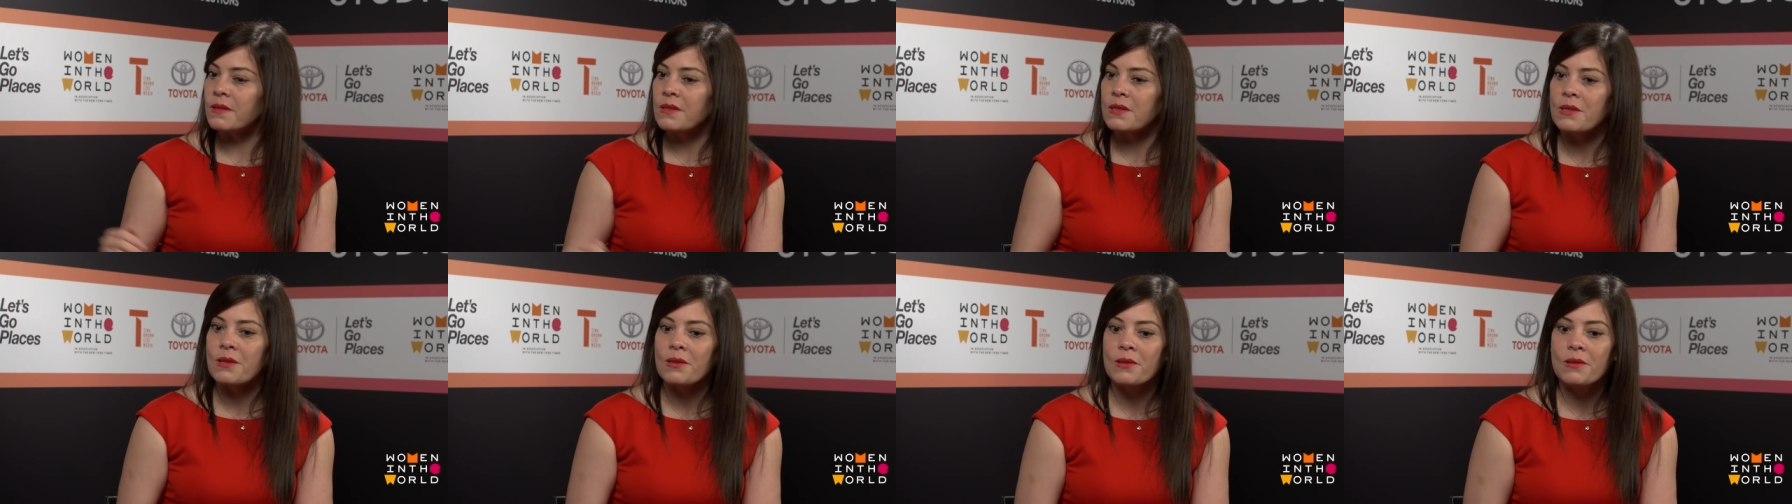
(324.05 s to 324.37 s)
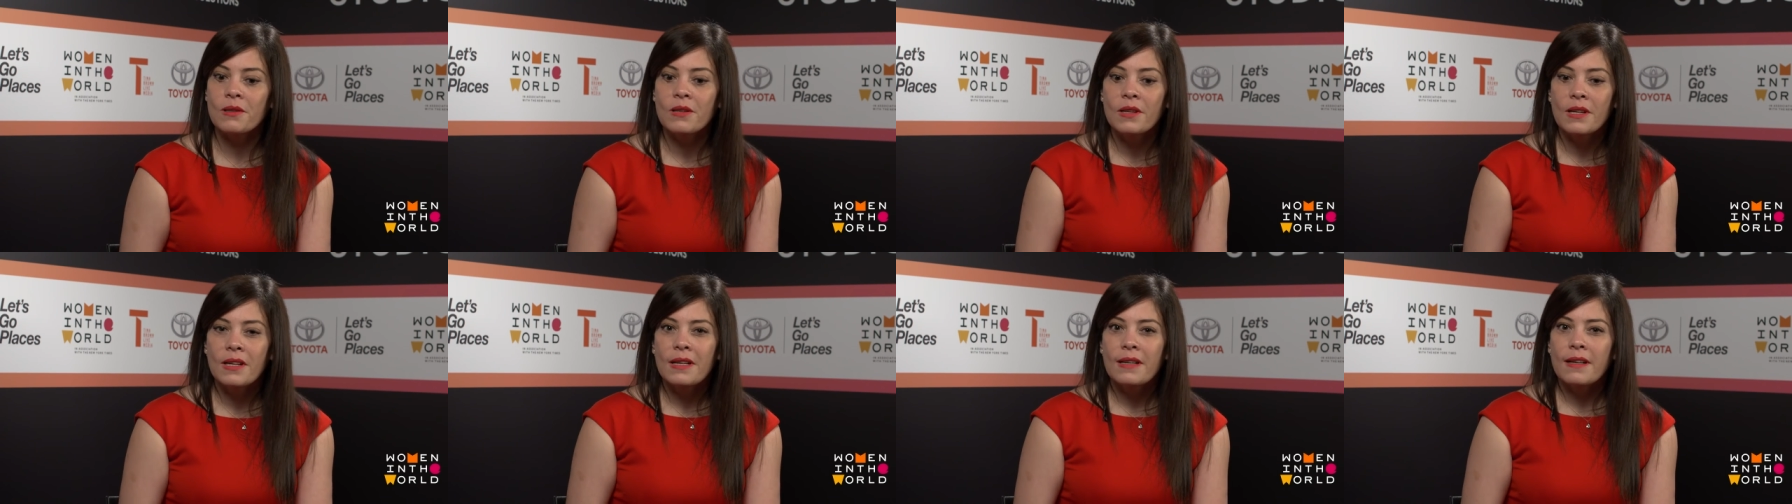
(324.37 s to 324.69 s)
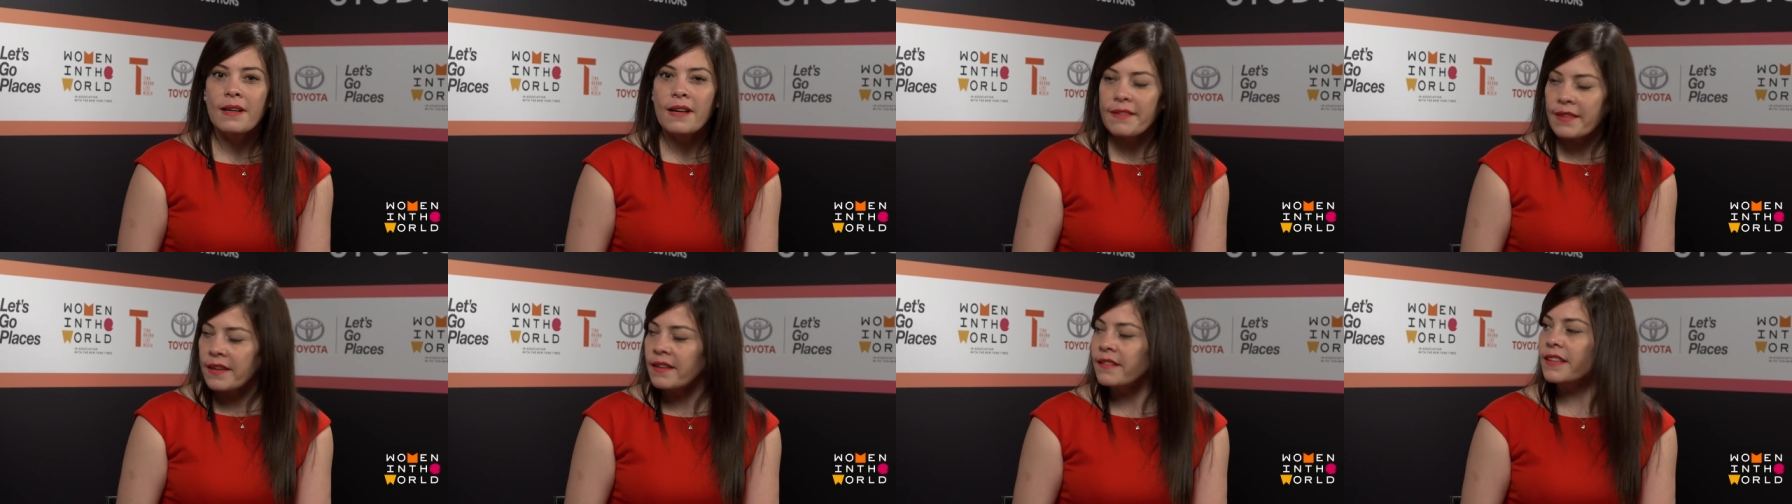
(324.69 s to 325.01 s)
So
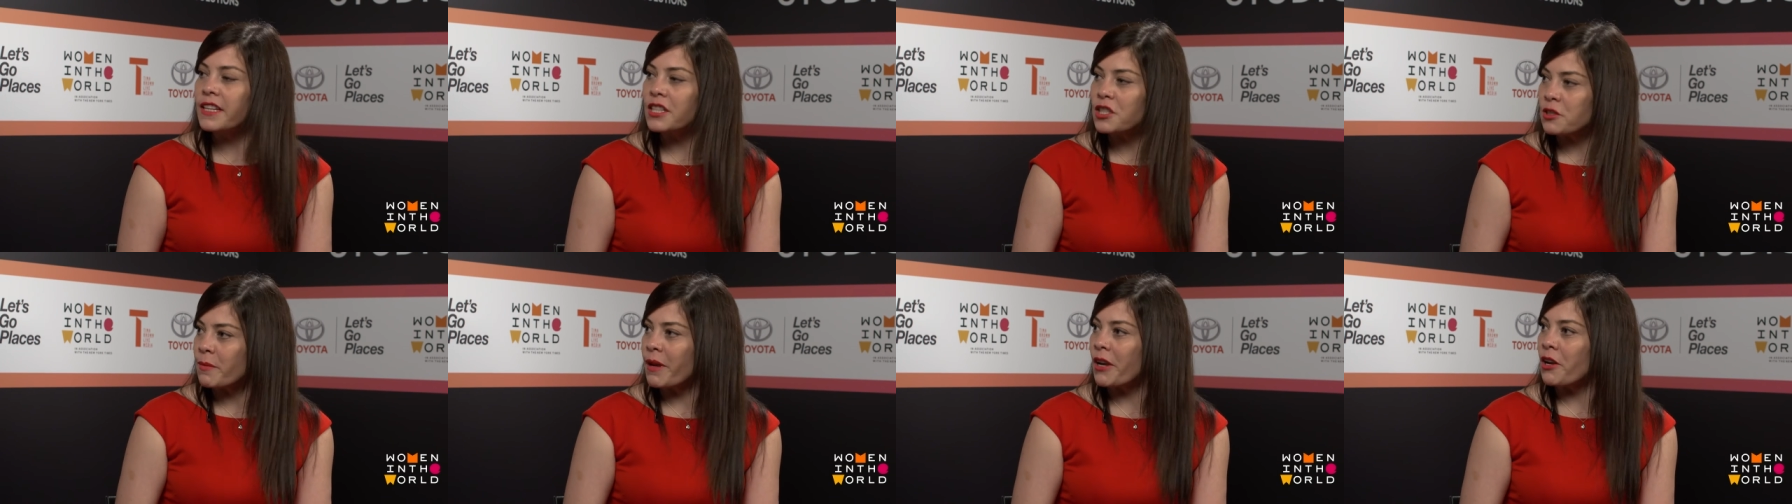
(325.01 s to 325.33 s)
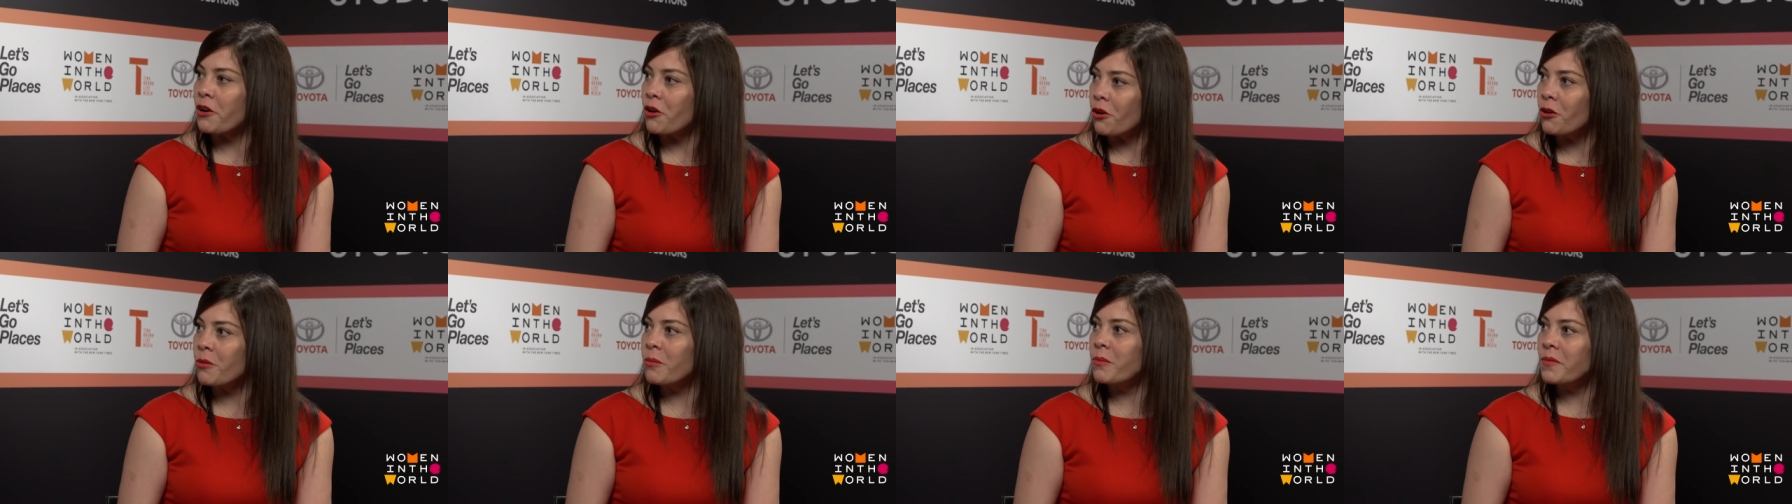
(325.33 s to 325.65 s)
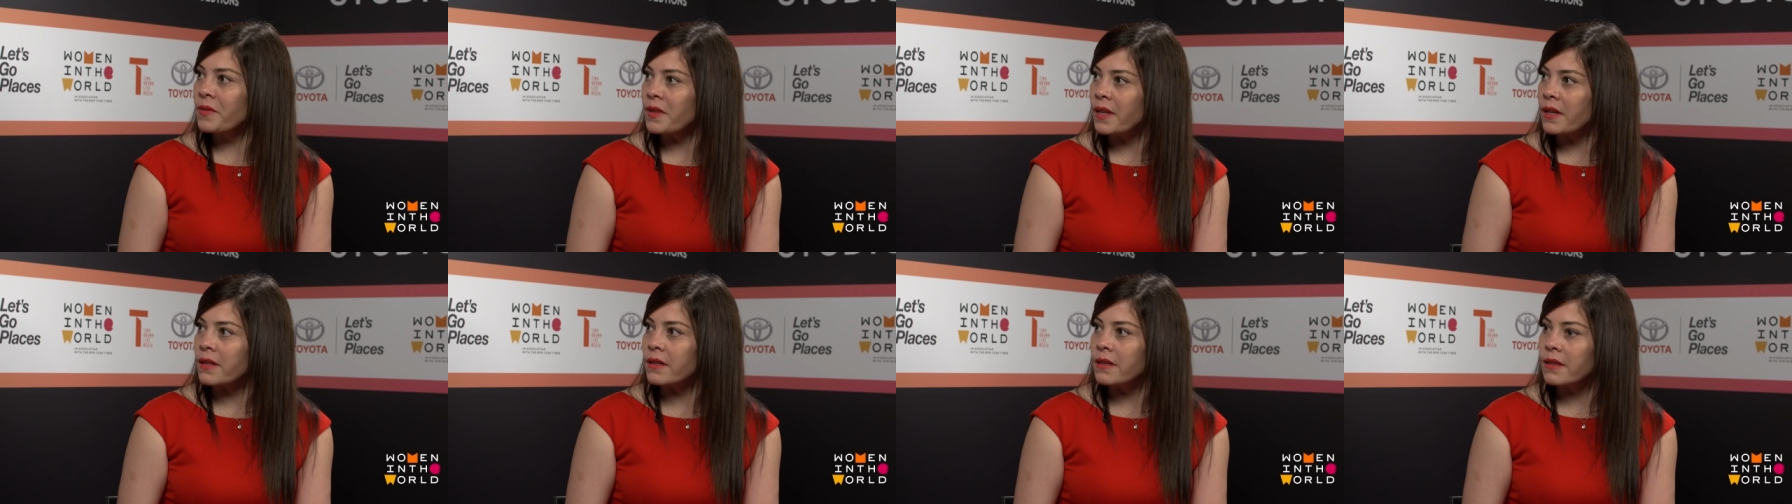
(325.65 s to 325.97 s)
I think that's my hope,
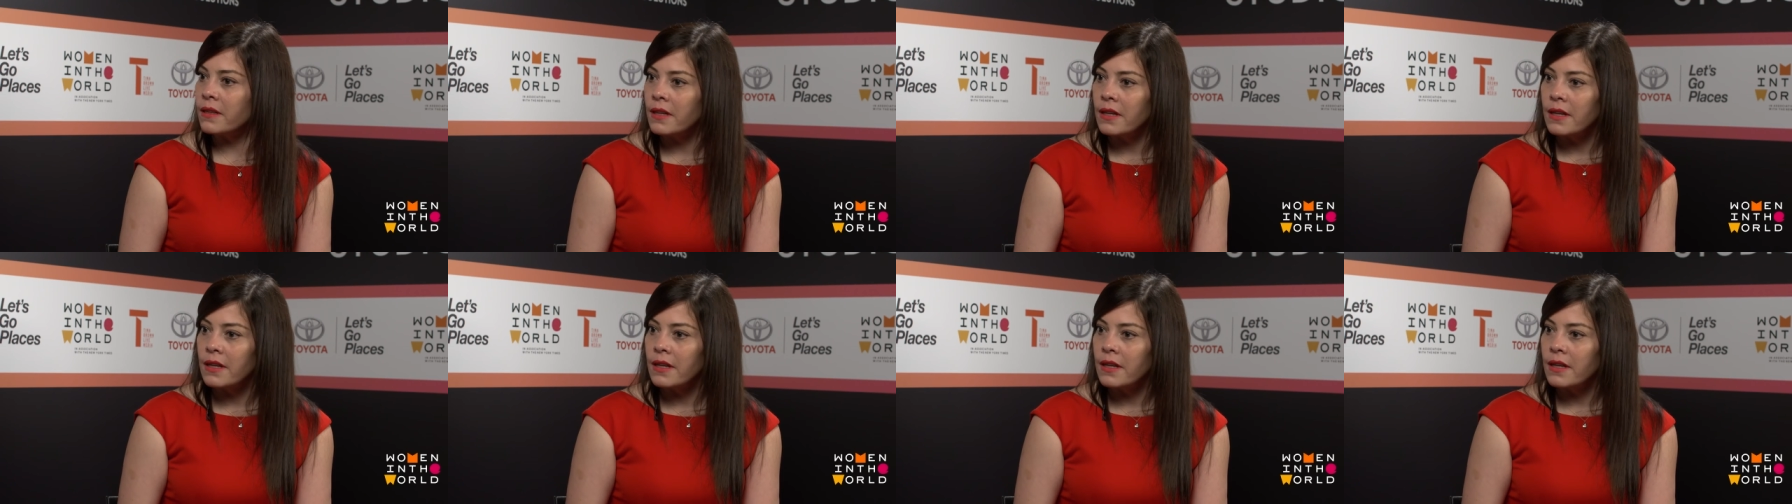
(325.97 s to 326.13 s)
that